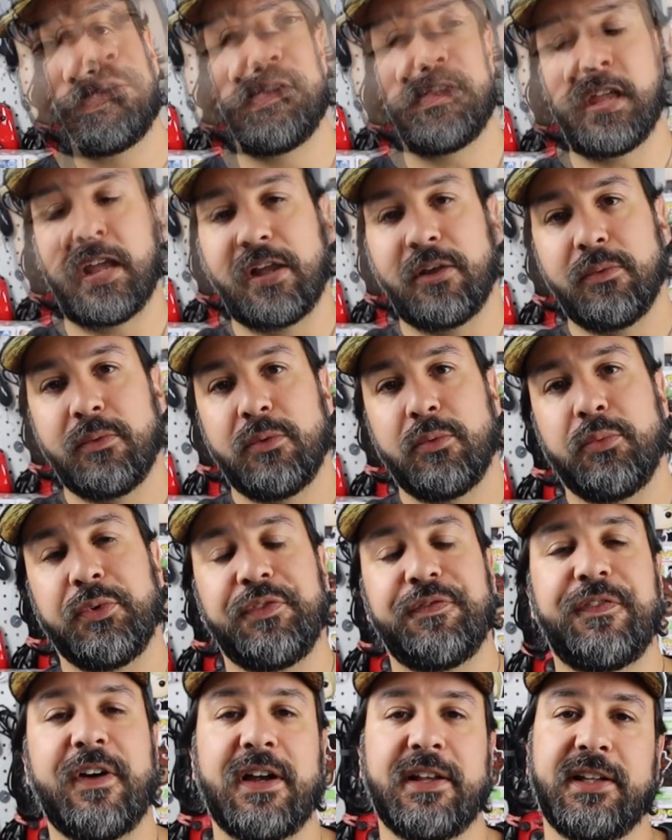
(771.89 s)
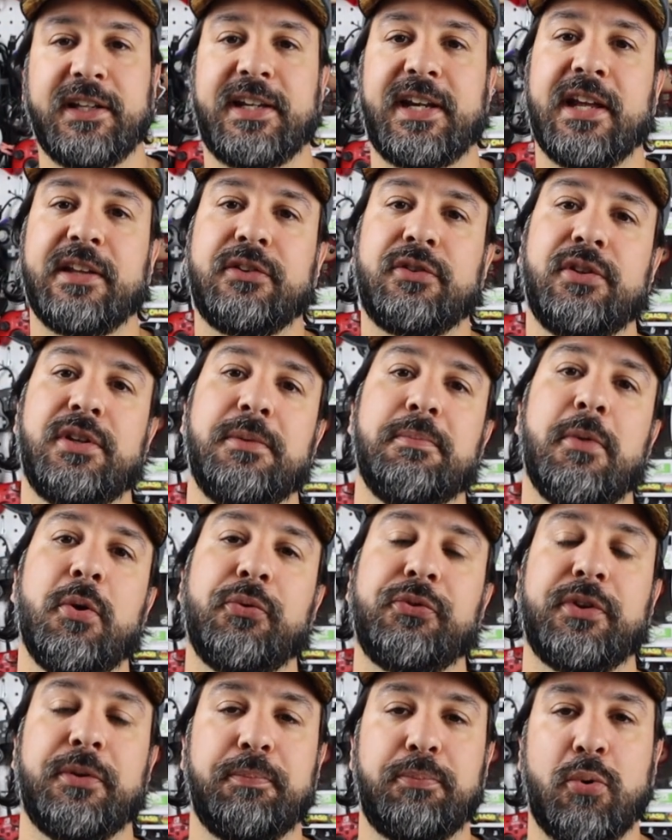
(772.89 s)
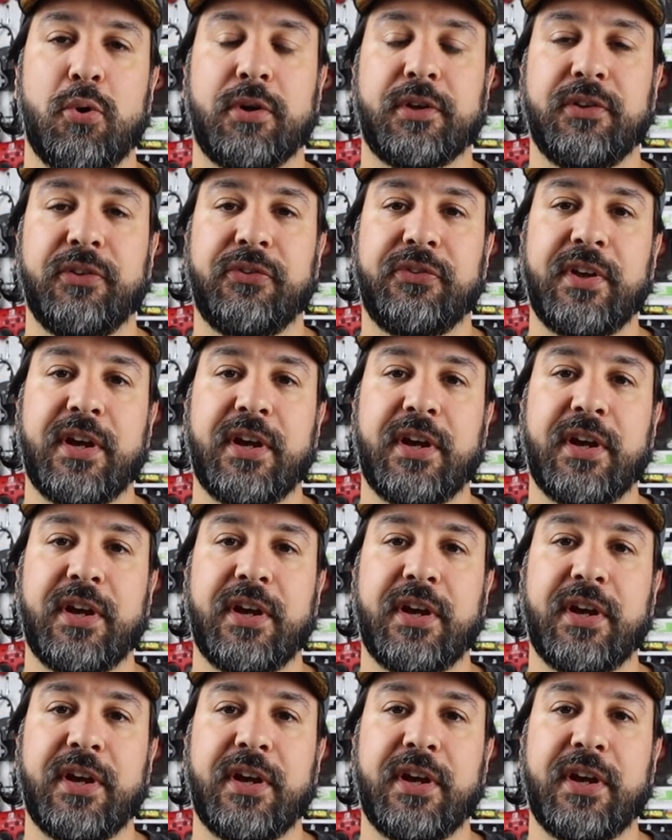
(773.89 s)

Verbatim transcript: Now, we finally get to the most important